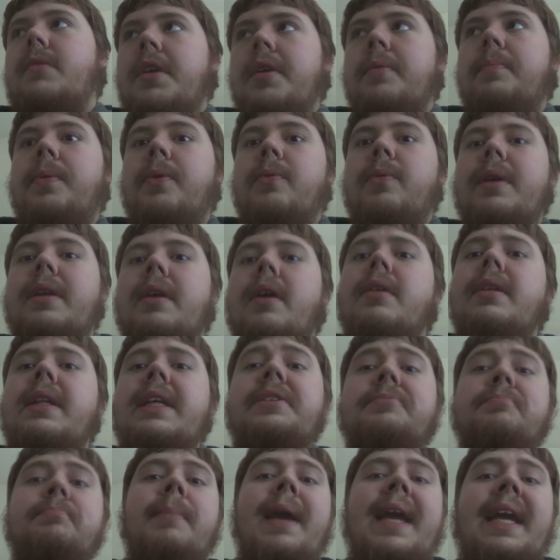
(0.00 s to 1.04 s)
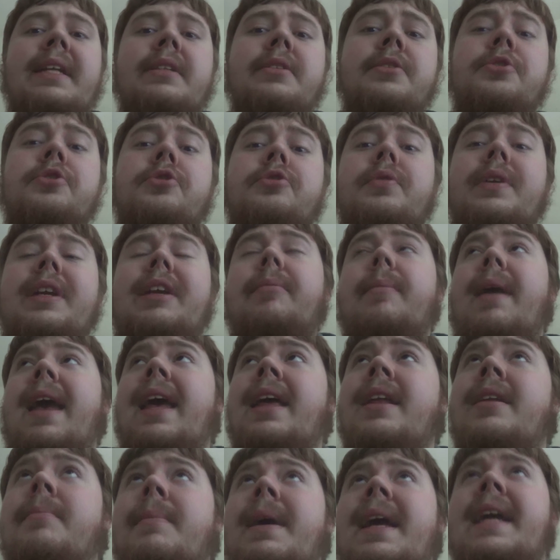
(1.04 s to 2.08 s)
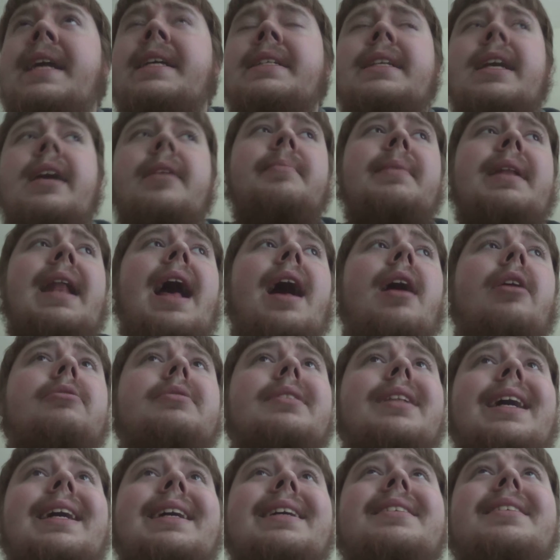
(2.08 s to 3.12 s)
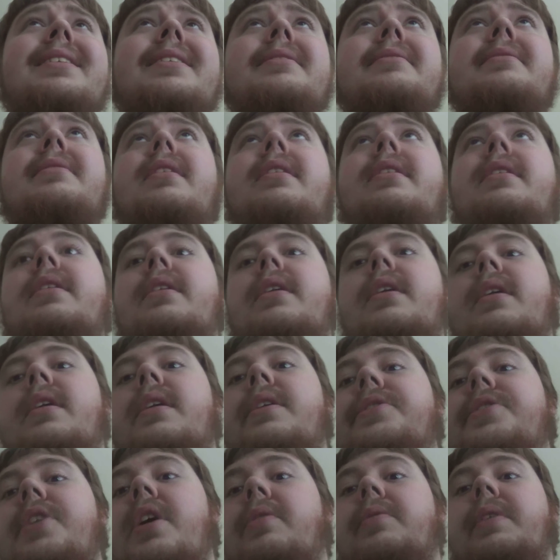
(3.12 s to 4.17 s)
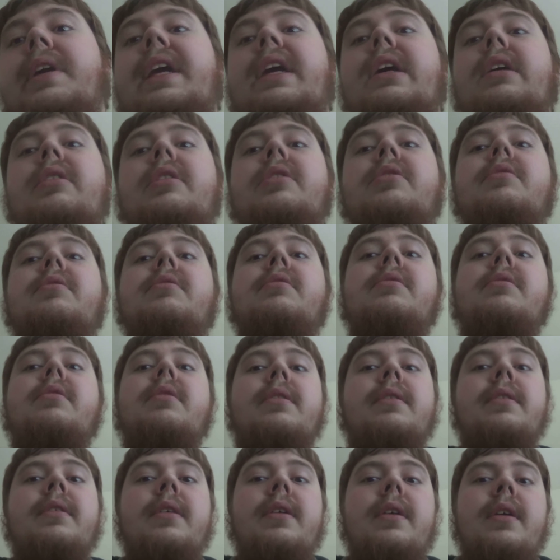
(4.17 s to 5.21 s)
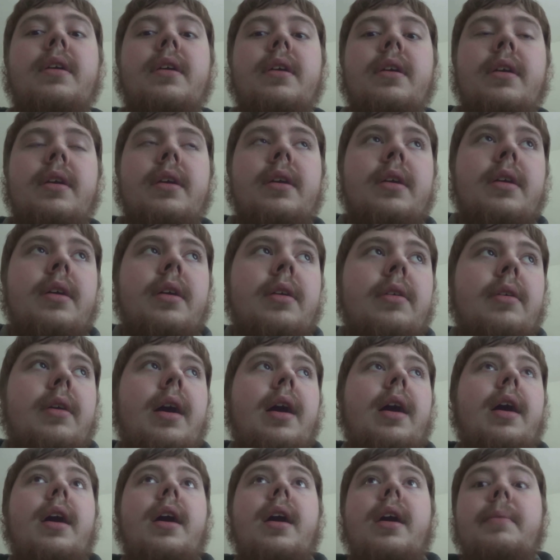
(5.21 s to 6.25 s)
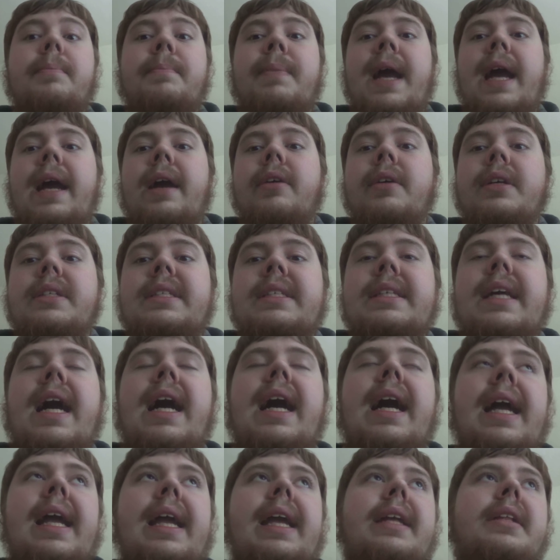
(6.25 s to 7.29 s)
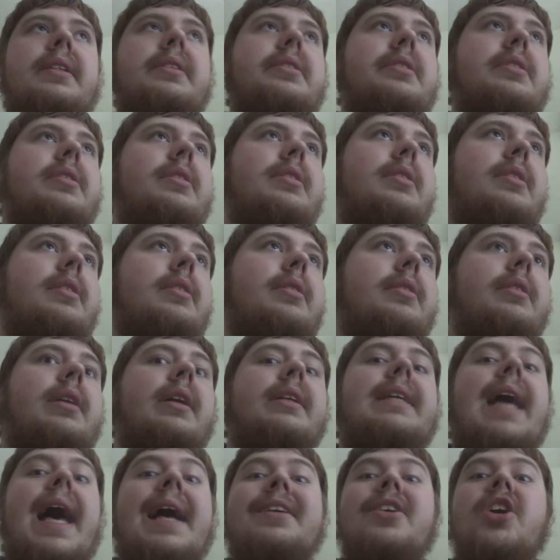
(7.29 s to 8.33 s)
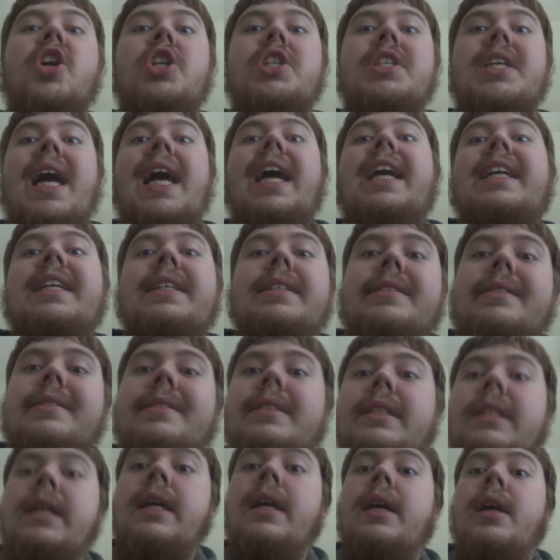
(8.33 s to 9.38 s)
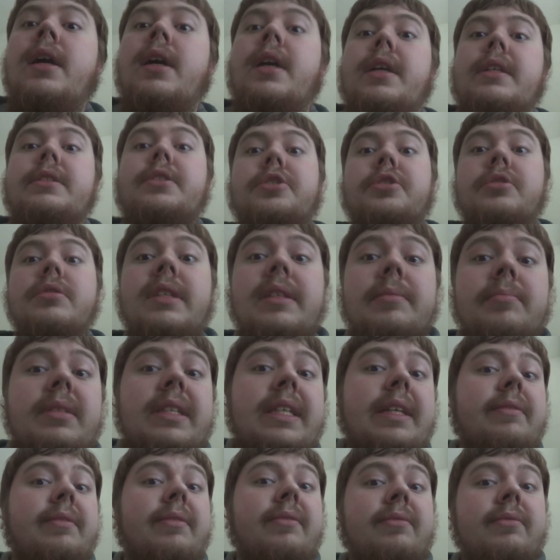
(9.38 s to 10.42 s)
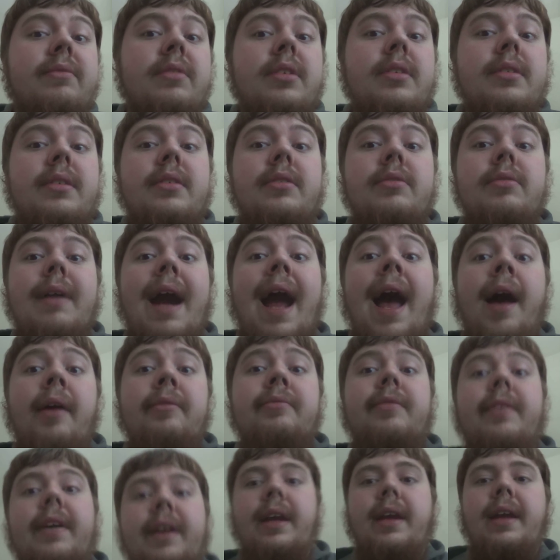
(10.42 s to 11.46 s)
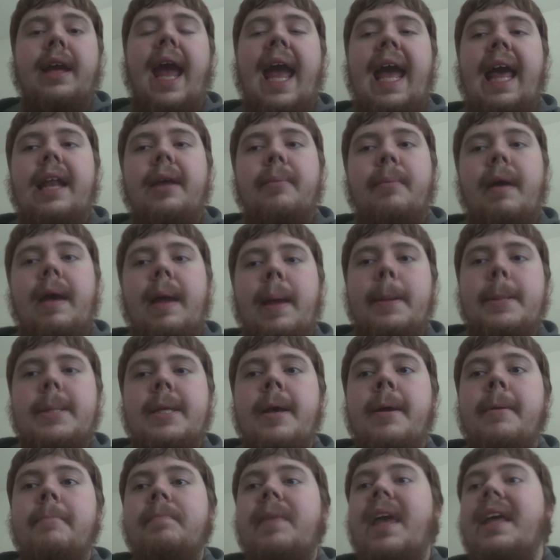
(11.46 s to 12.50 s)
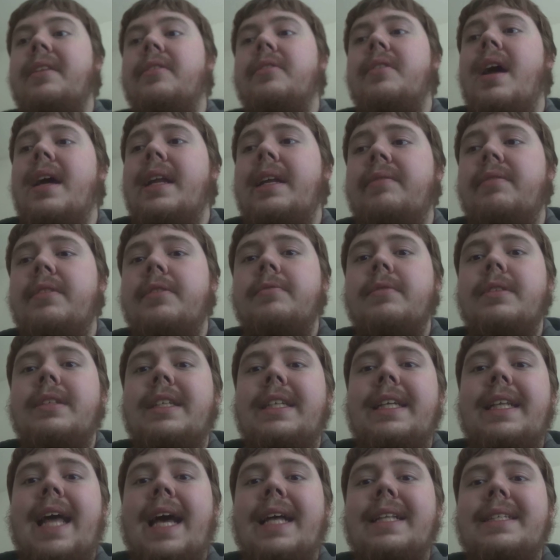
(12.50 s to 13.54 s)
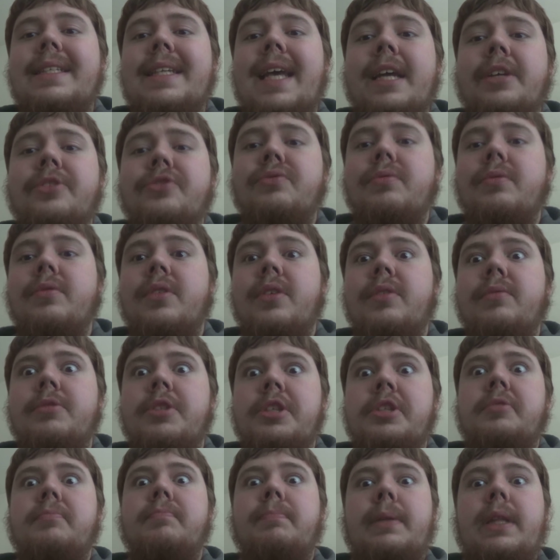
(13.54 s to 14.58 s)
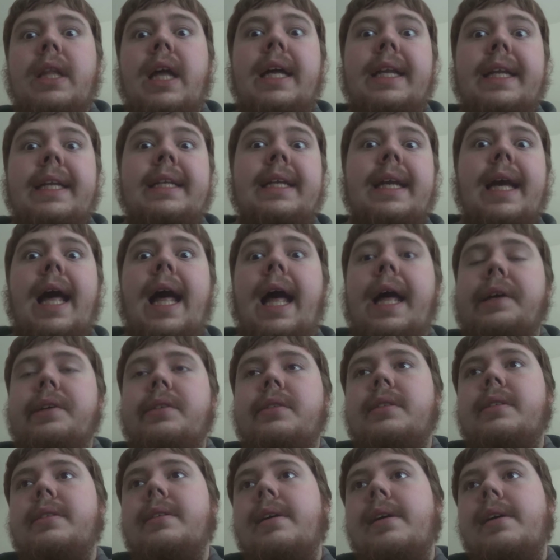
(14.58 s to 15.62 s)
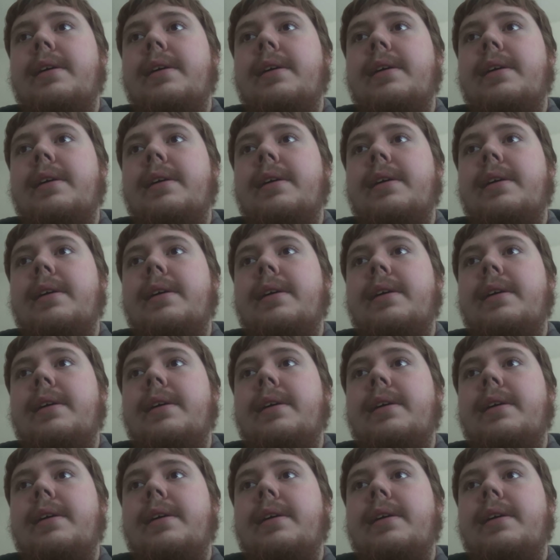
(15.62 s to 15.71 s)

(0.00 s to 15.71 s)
with all these mainstream animes coming out, like Tokyo Ghoul, Parasite, Attack on Titan, extremely graphic animes. And they're not even really that sexual. They're just blood and guts.